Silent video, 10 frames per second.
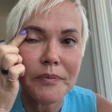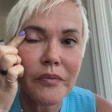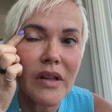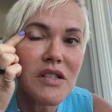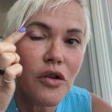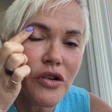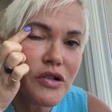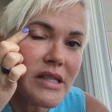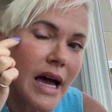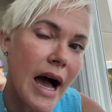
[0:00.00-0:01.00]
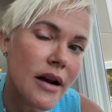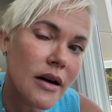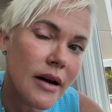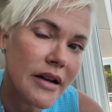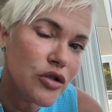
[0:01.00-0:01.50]
So there's that,
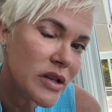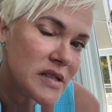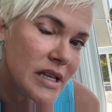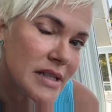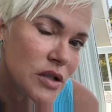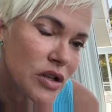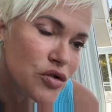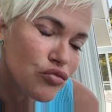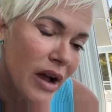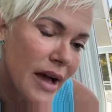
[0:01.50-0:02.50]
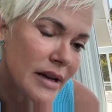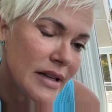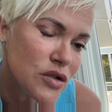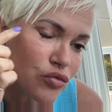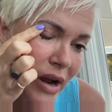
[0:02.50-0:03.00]
and you can see it's red and
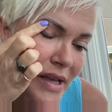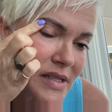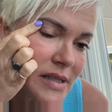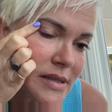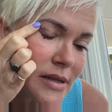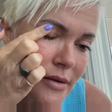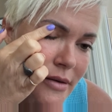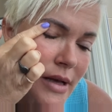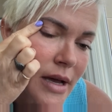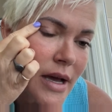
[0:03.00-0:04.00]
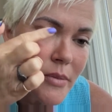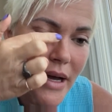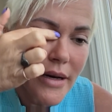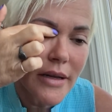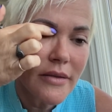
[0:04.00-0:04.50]
it's raised still,
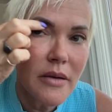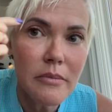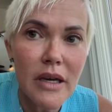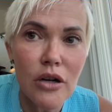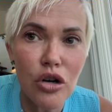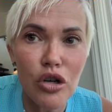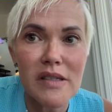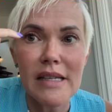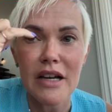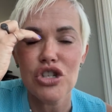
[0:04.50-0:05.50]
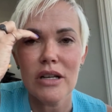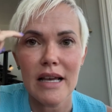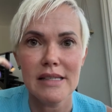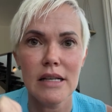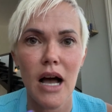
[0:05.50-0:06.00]
but the middle section
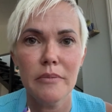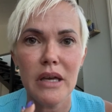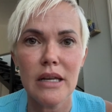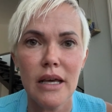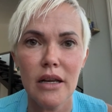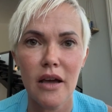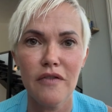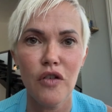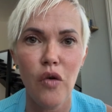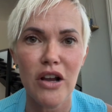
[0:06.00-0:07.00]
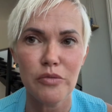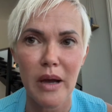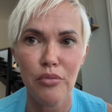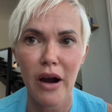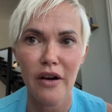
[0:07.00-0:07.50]
has not been. And if you've watched my
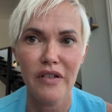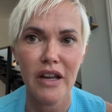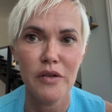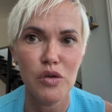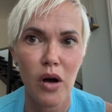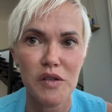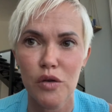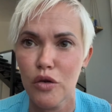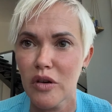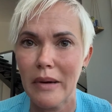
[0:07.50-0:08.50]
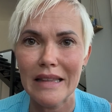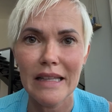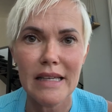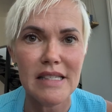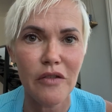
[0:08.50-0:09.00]
prior videos, you also know that my
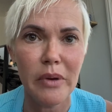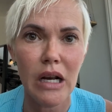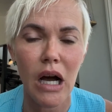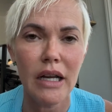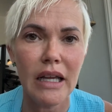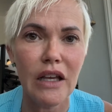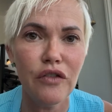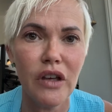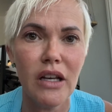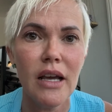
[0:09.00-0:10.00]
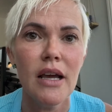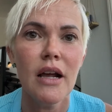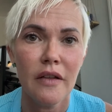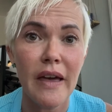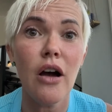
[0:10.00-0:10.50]
lids have been uneven.
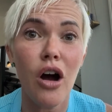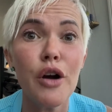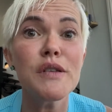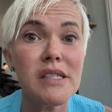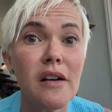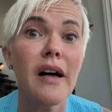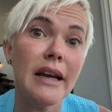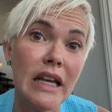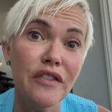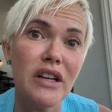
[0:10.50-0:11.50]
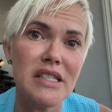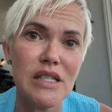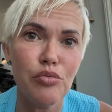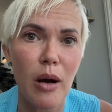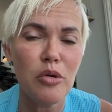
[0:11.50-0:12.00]
They are still uneven. This
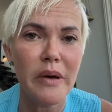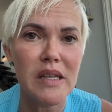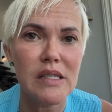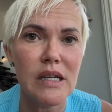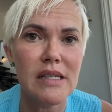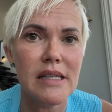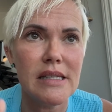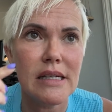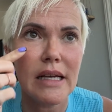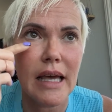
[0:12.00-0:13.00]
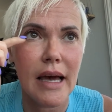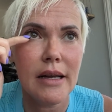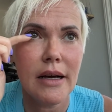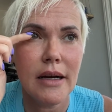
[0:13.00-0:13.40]
is probably as good as it's going to get.